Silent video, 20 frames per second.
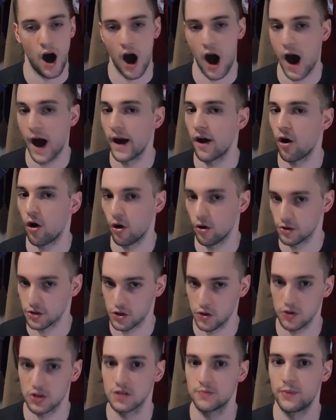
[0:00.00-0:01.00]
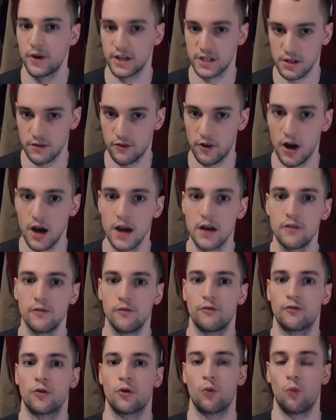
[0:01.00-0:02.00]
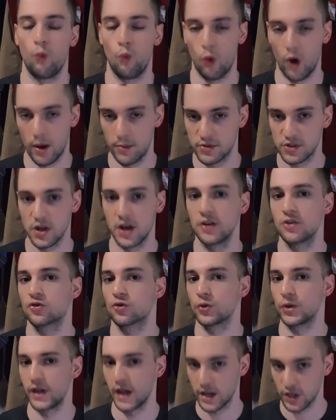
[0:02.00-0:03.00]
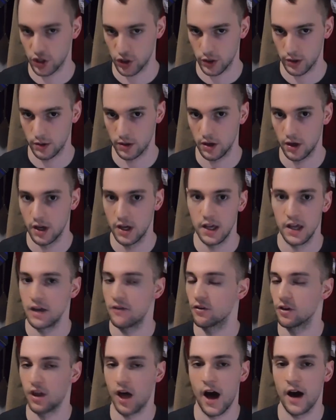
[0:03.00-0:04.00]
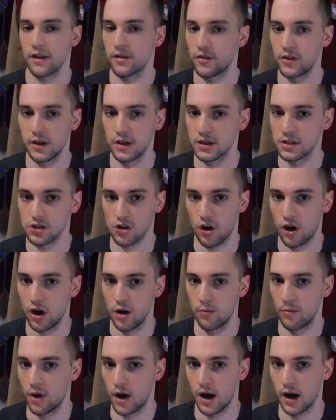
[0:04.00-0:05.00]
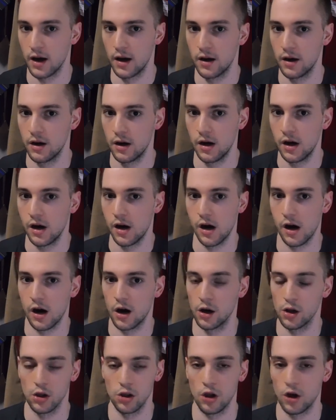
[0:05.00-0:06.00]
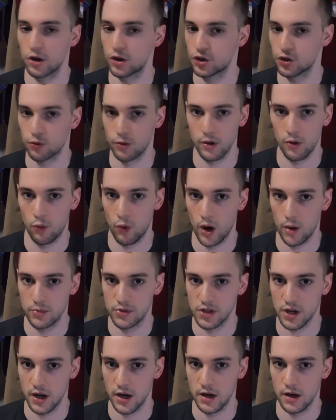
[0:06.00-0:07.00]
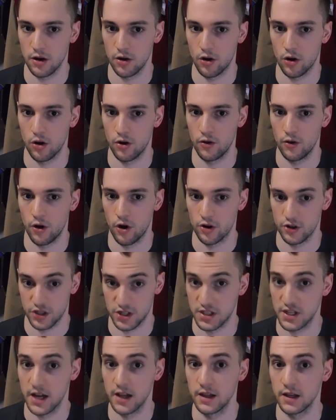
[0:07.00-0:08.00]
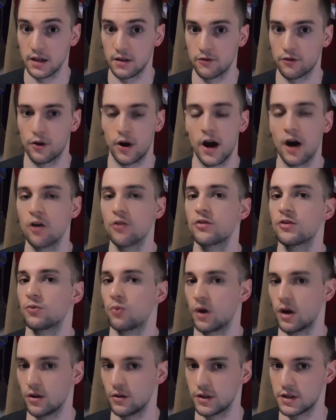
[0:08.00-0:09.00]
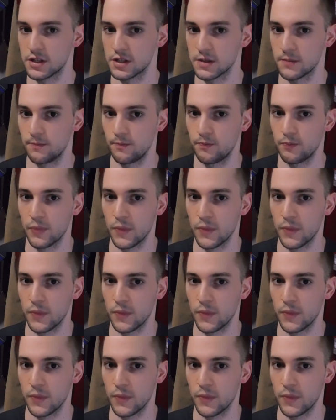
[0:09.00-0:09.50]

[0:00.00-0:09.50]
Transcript: I also specify for website creation. If a lot of things on my luxury website are selling for health and wellness,